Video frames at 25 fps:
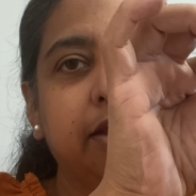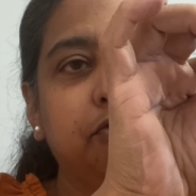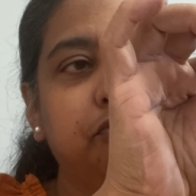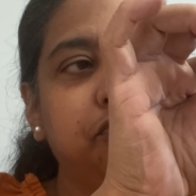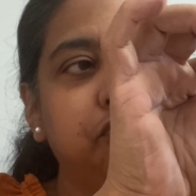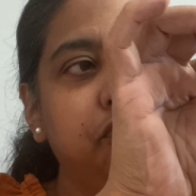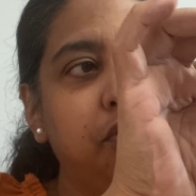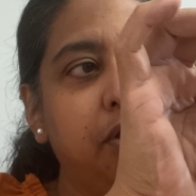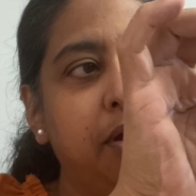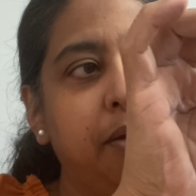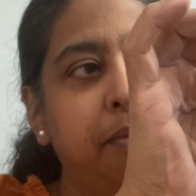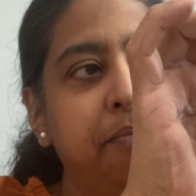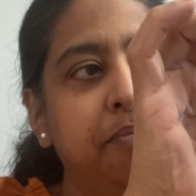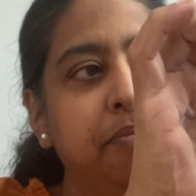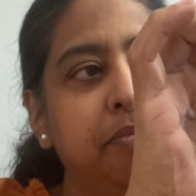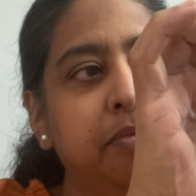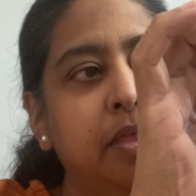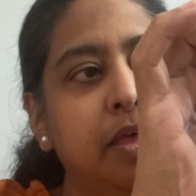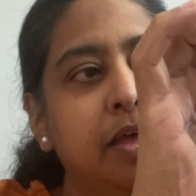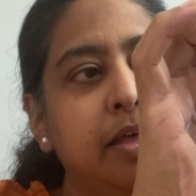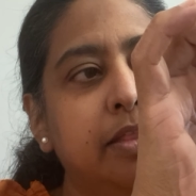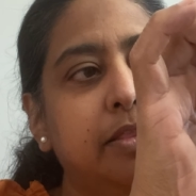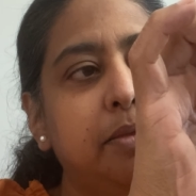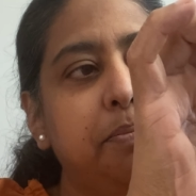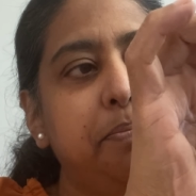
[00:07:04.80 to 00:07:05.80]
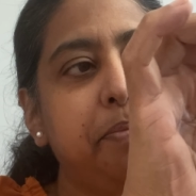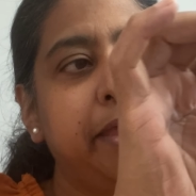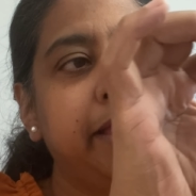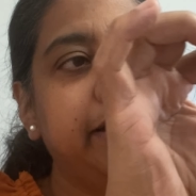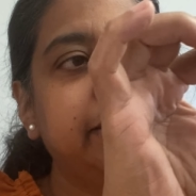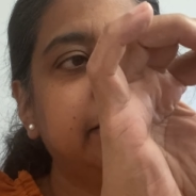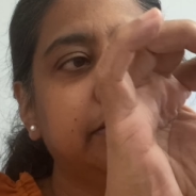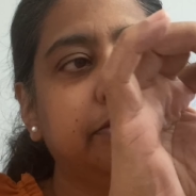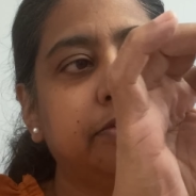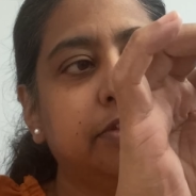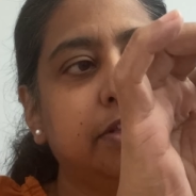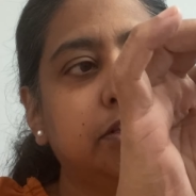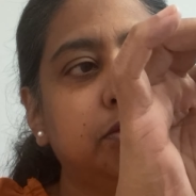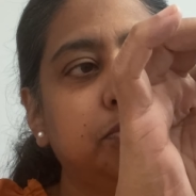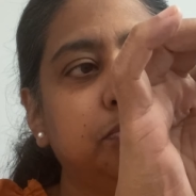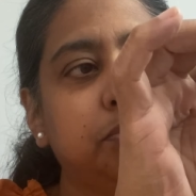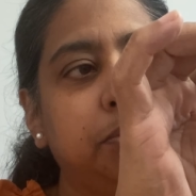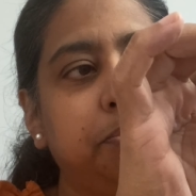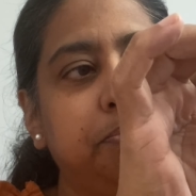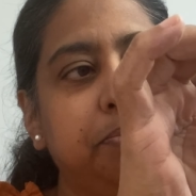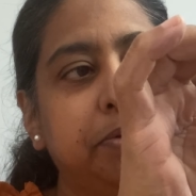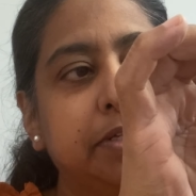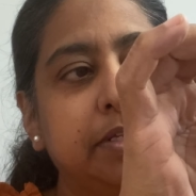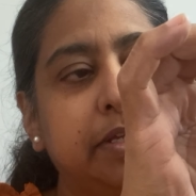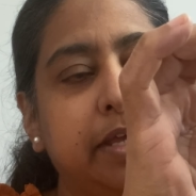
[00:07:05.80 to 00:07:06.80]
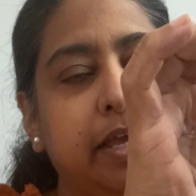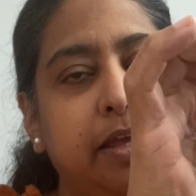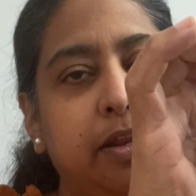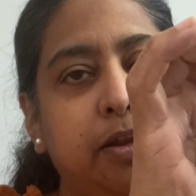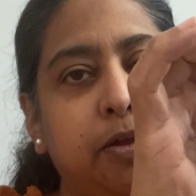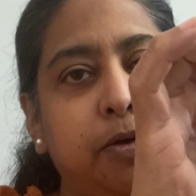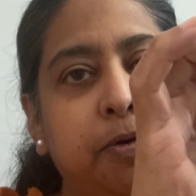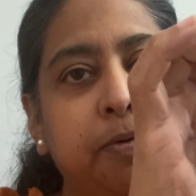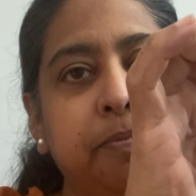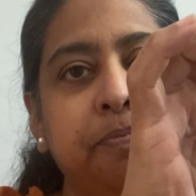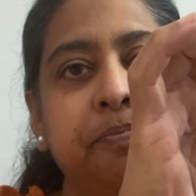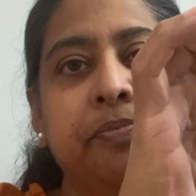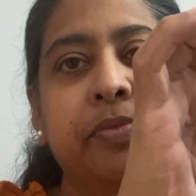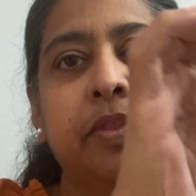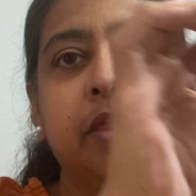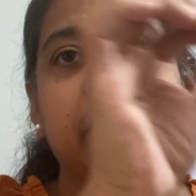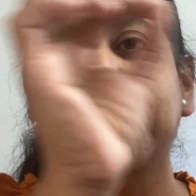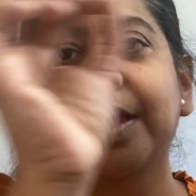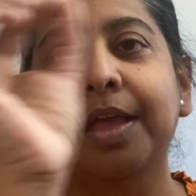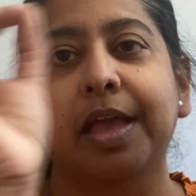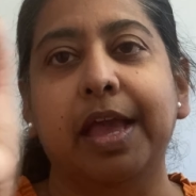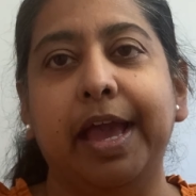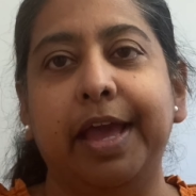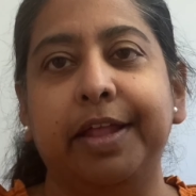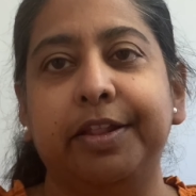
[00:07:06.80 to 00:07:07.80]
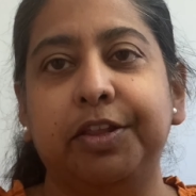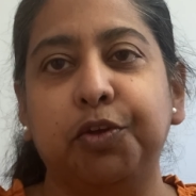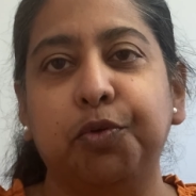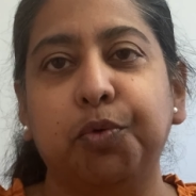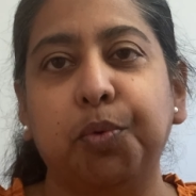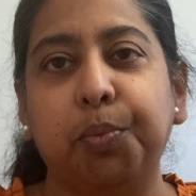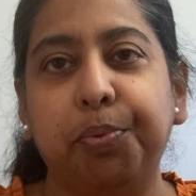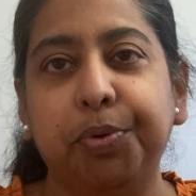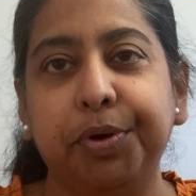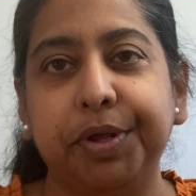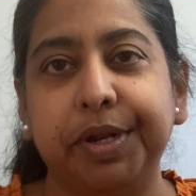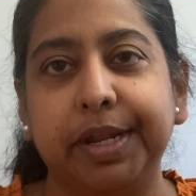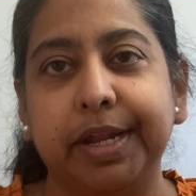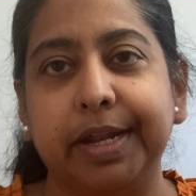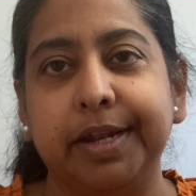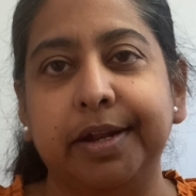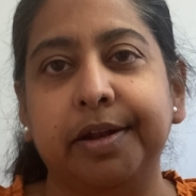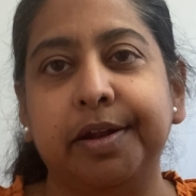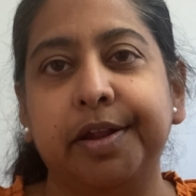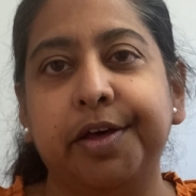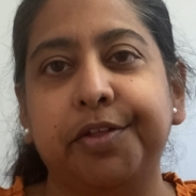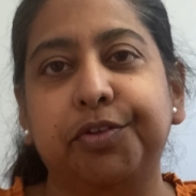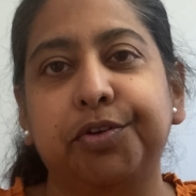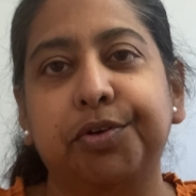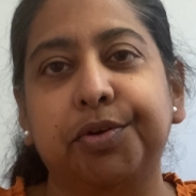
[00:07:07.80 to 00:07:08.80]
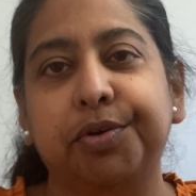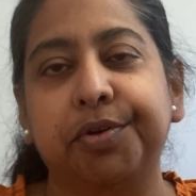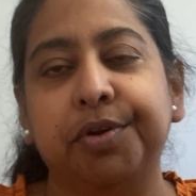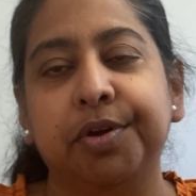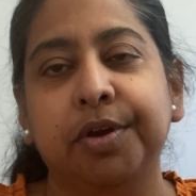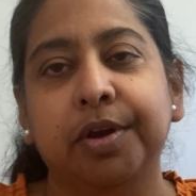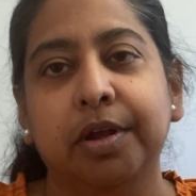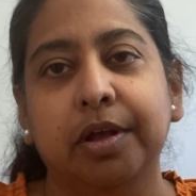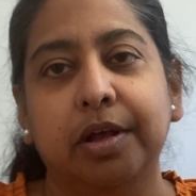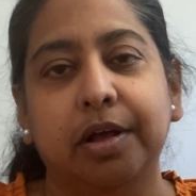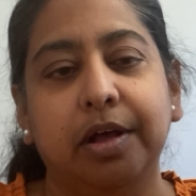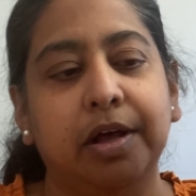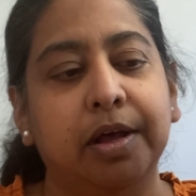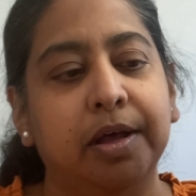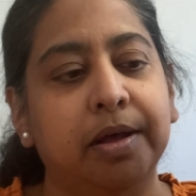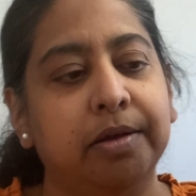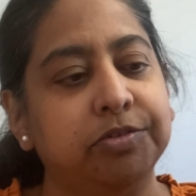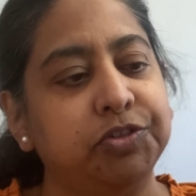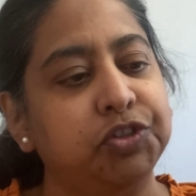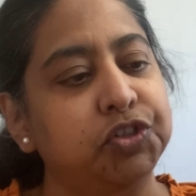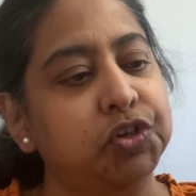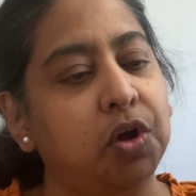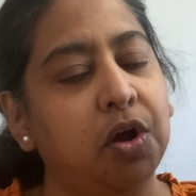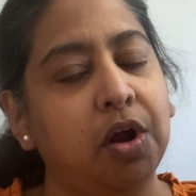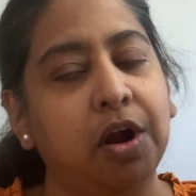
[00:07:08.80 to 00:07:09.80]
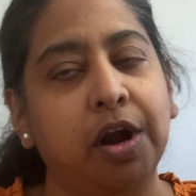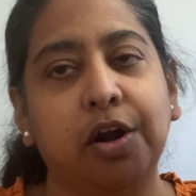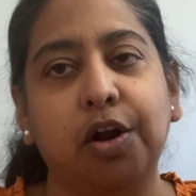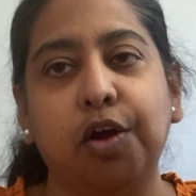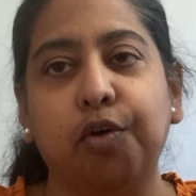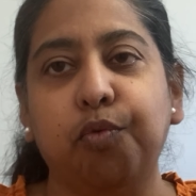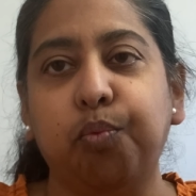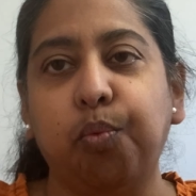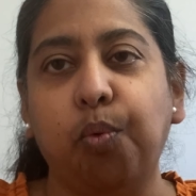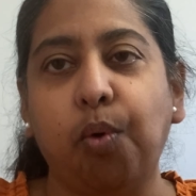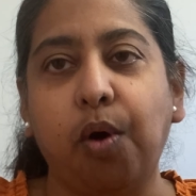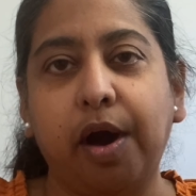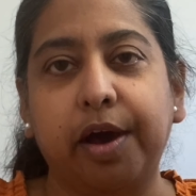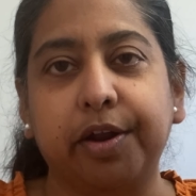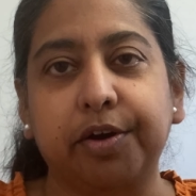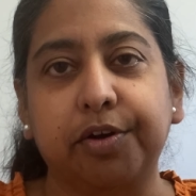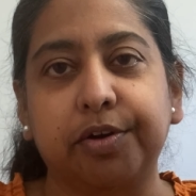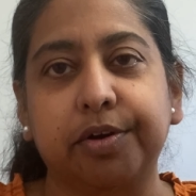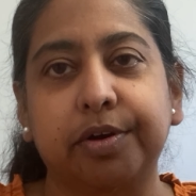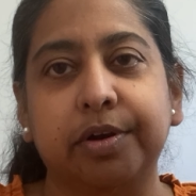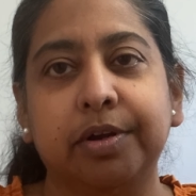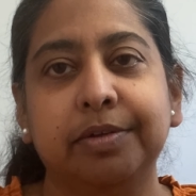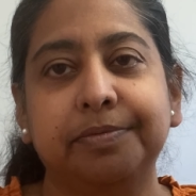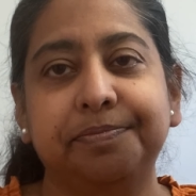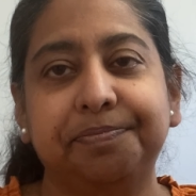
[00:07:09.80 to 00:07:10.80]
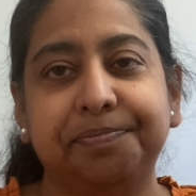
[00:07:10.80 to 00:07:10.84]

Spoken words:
from the base of the sweet potato, and you will put it in another jar of water,